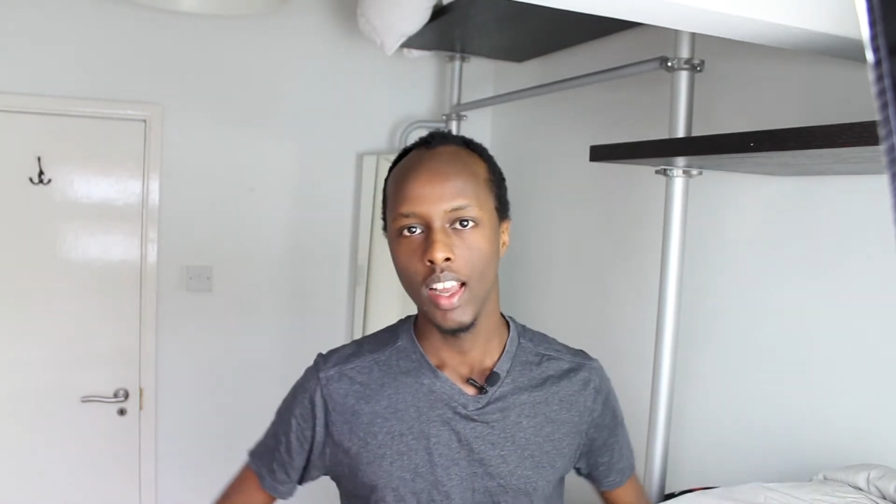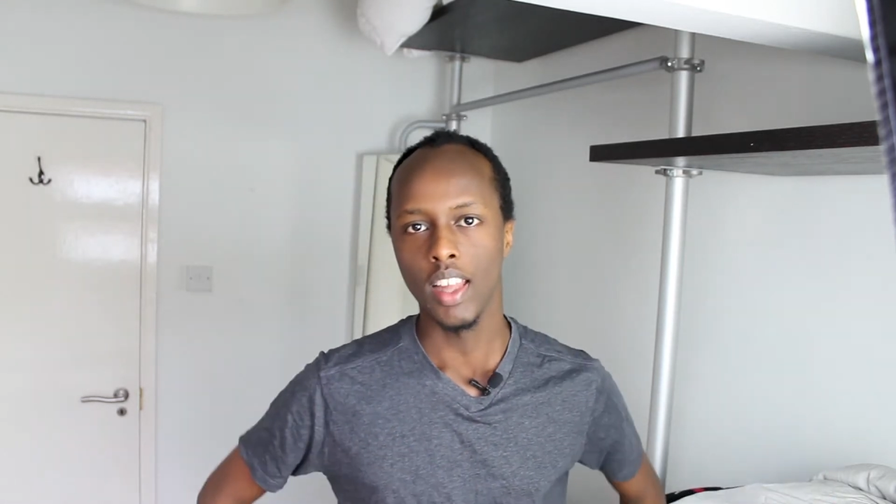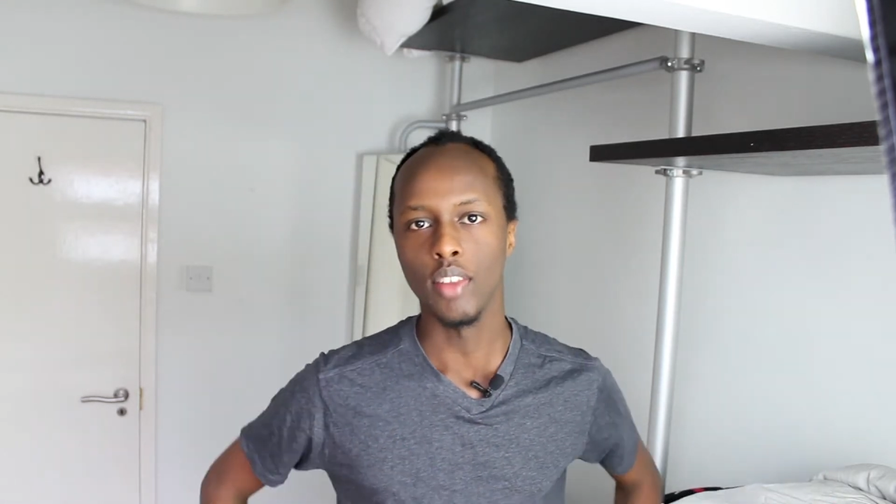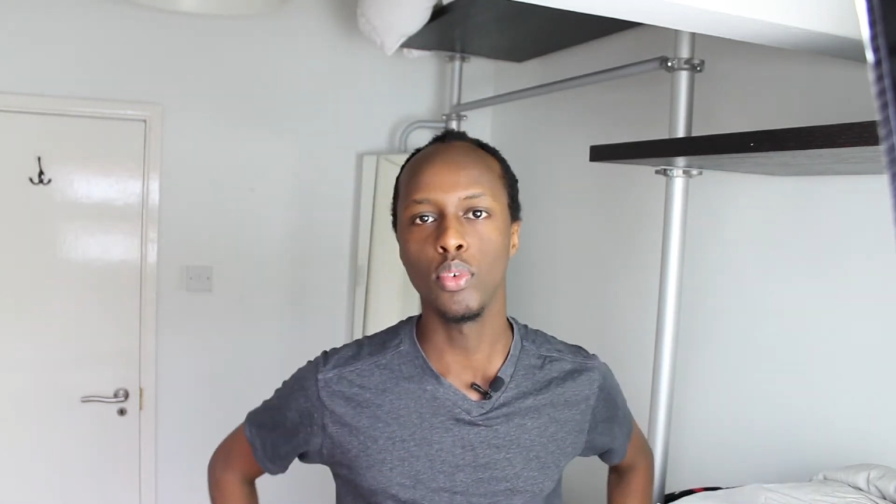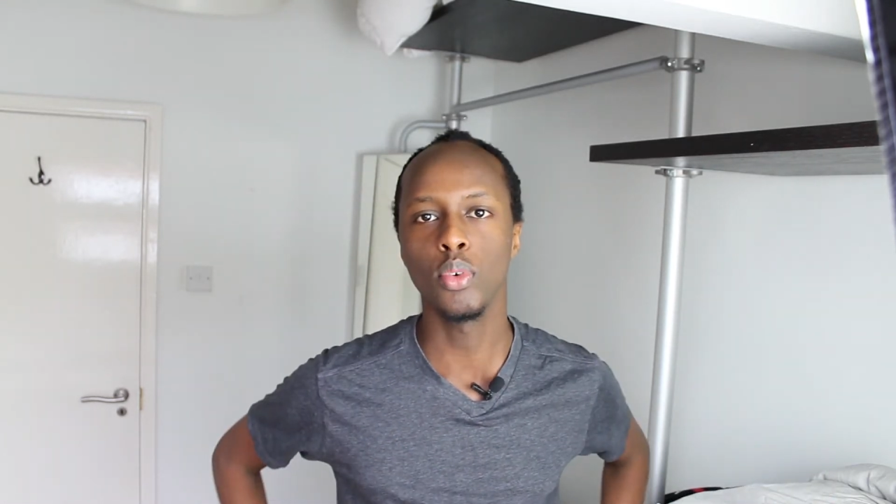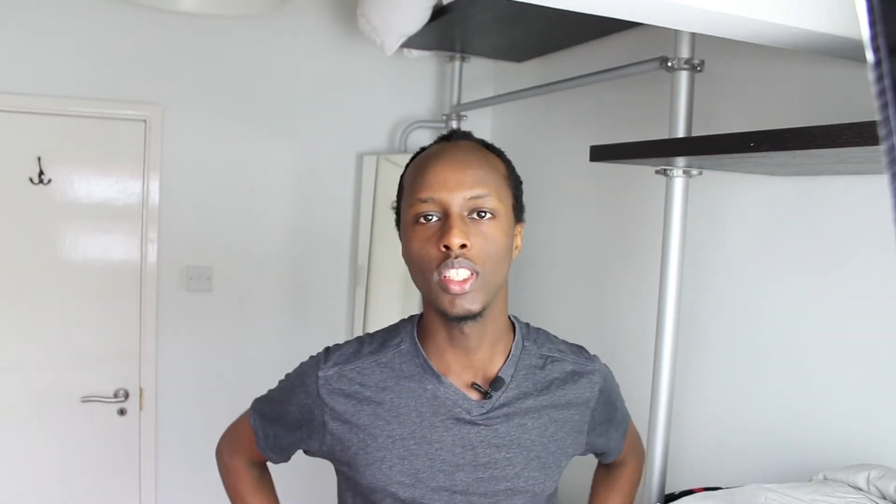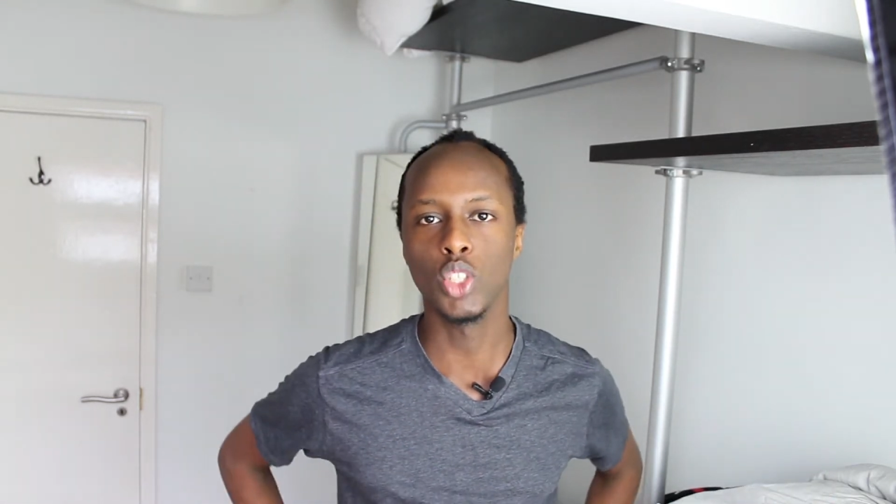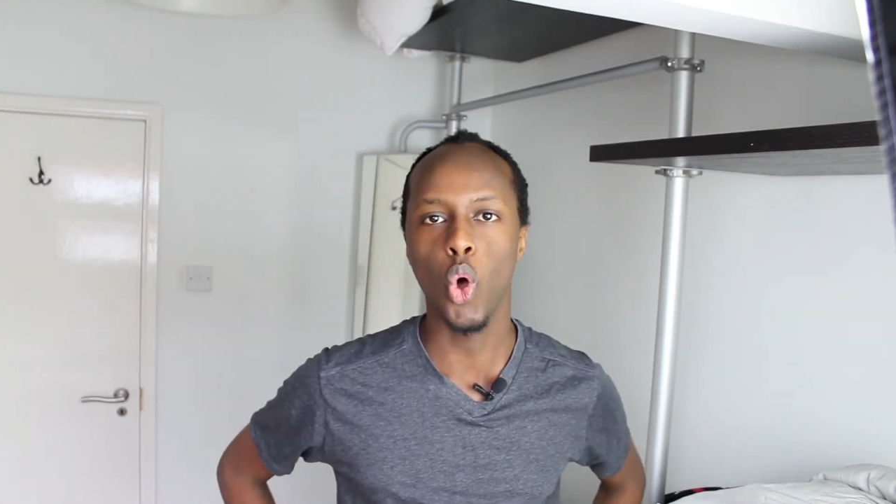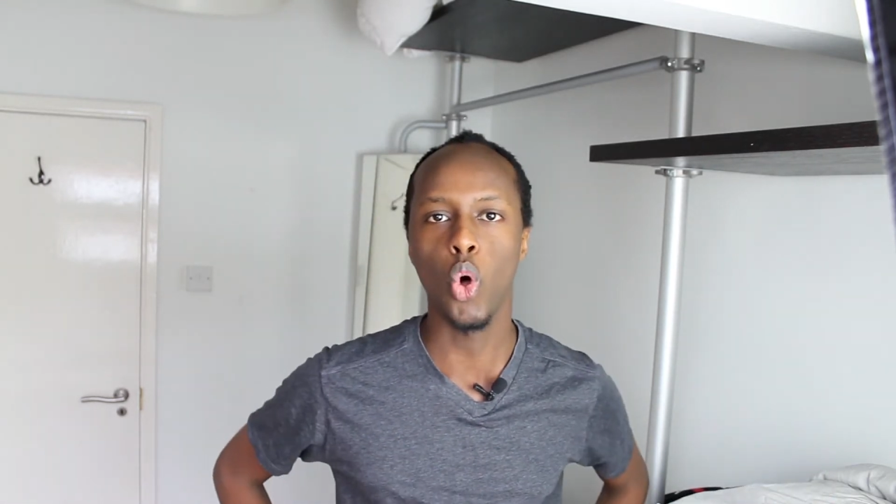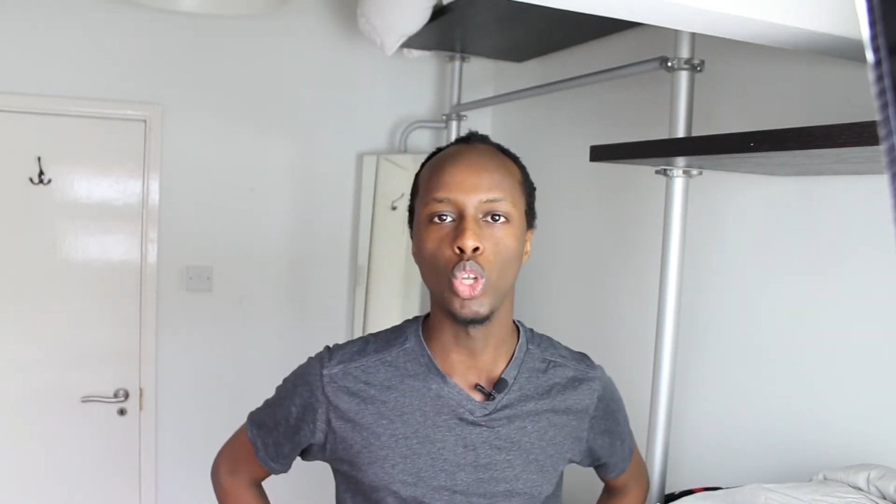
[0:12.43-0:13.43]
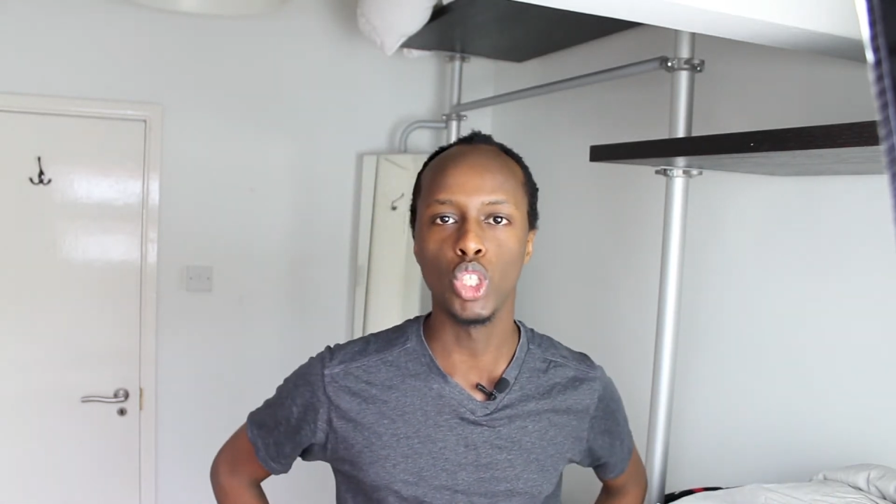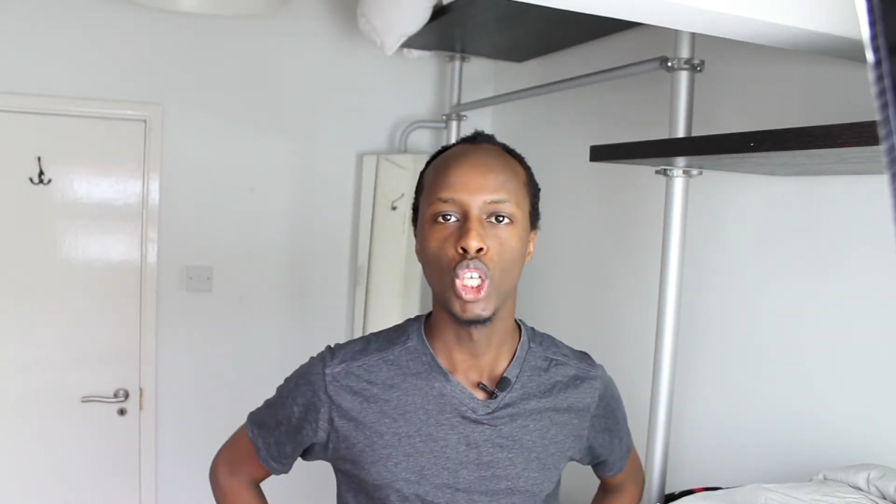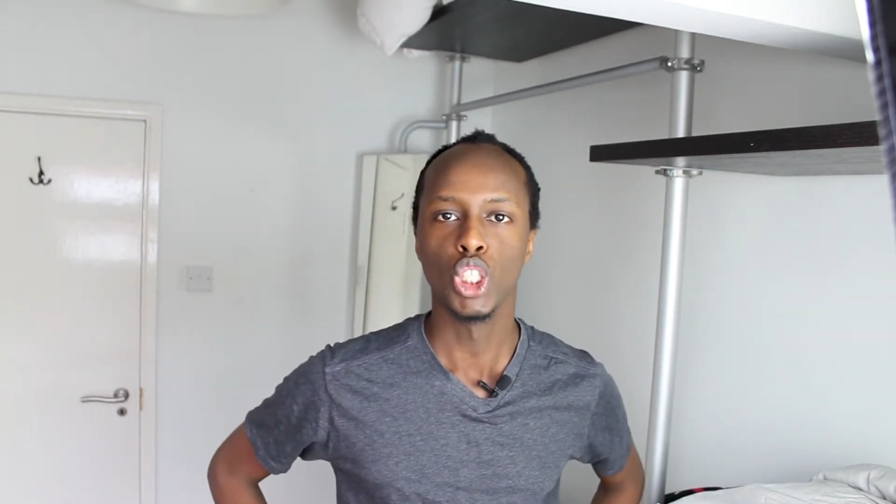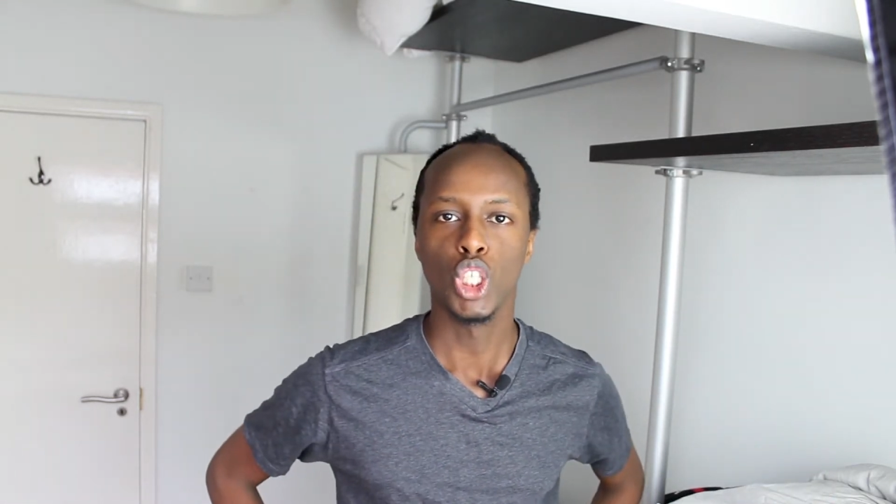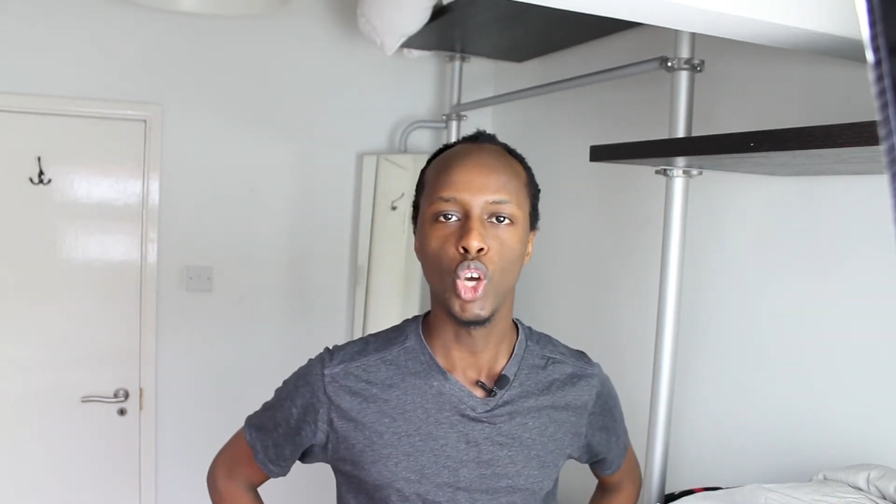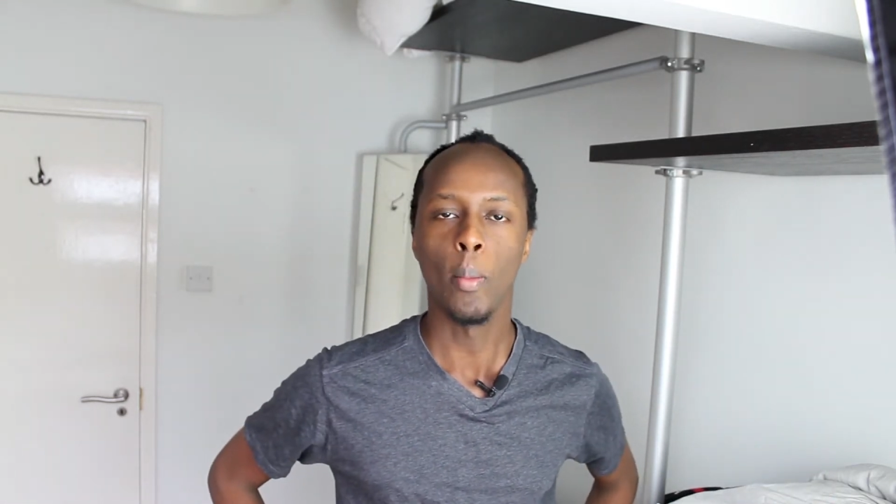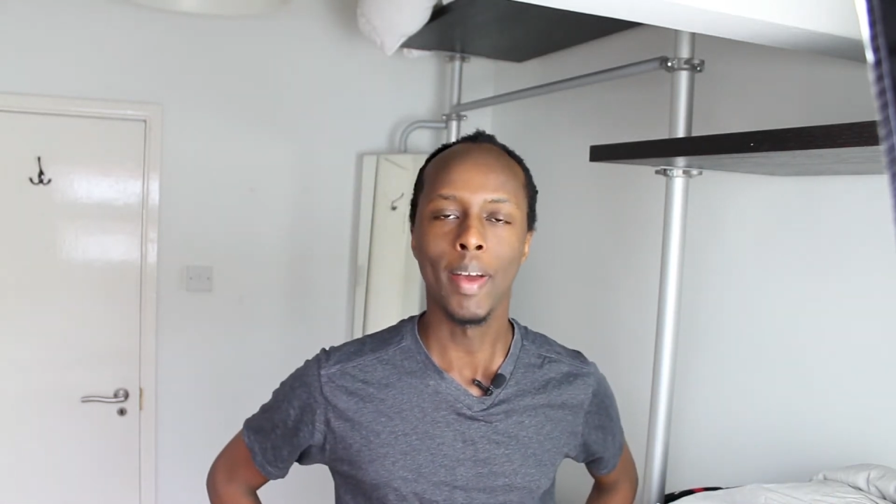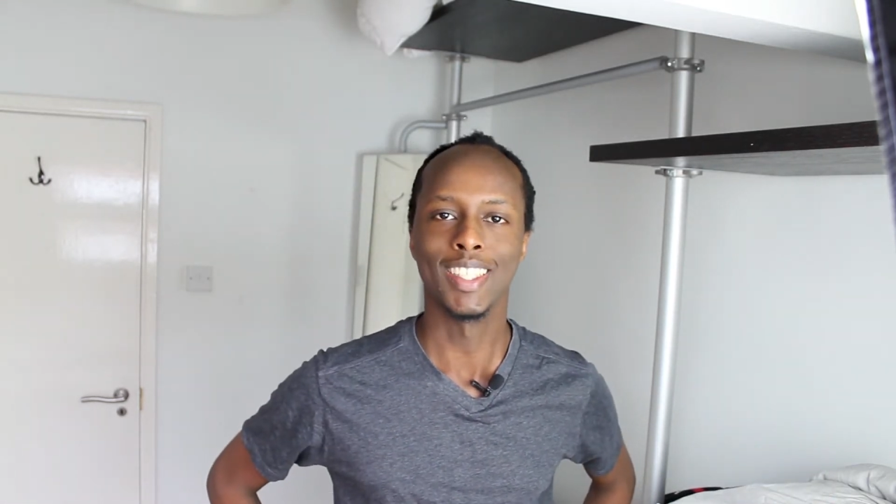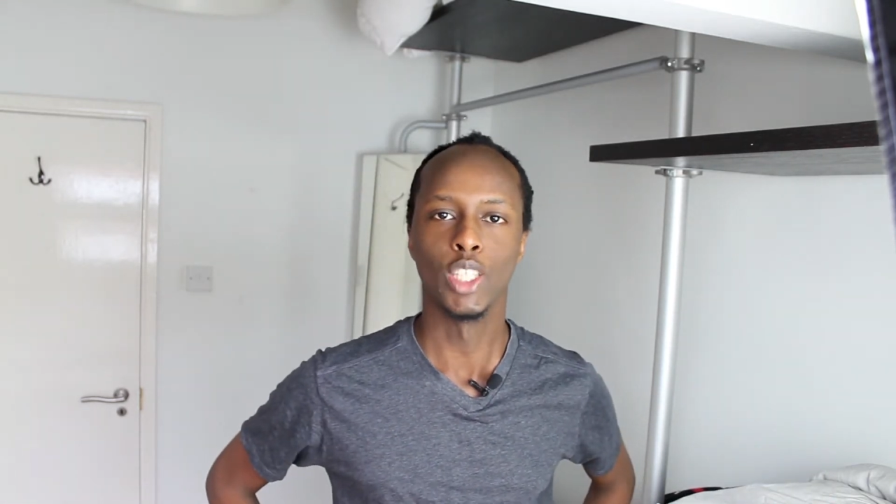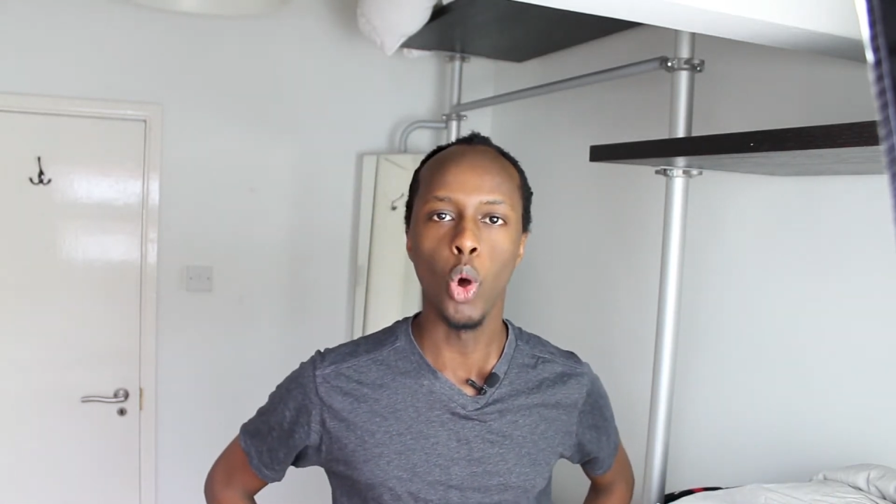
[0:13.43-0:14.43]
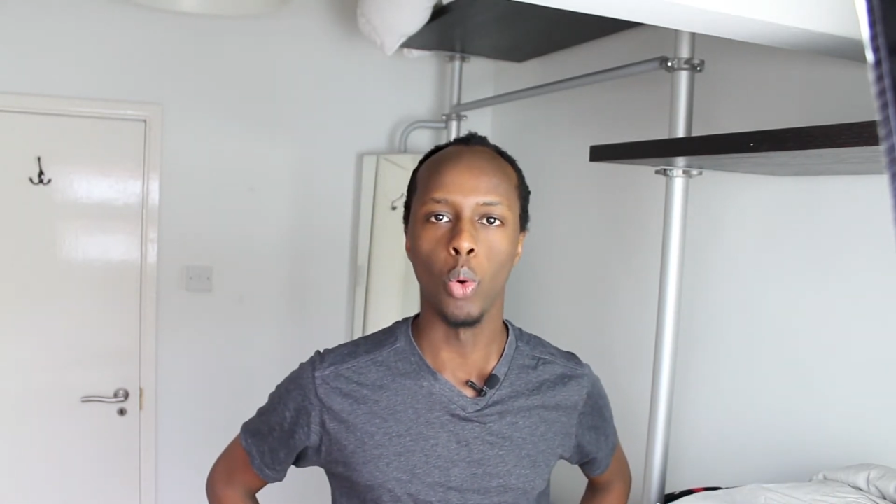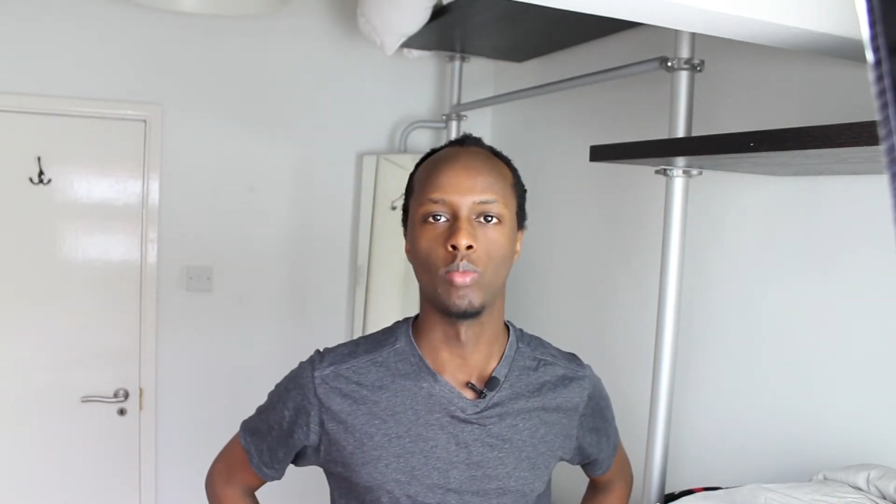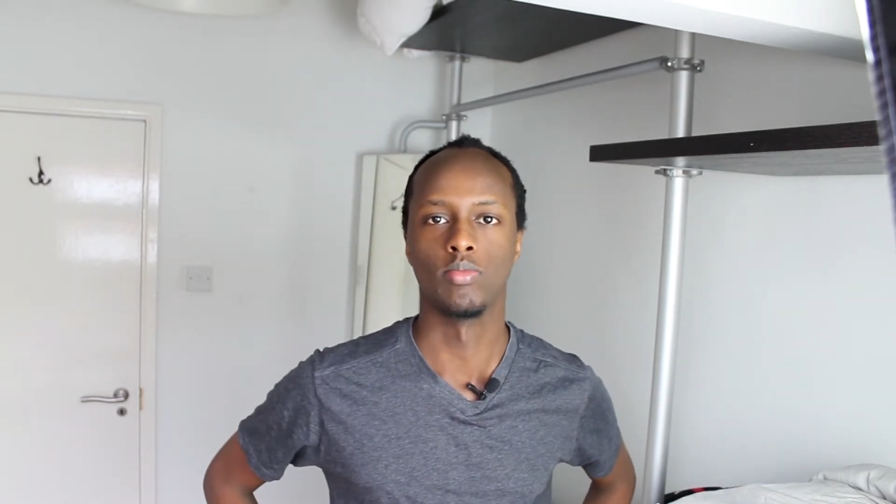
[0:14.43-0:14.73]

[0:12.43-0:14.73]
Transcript: And the food is called chikomando.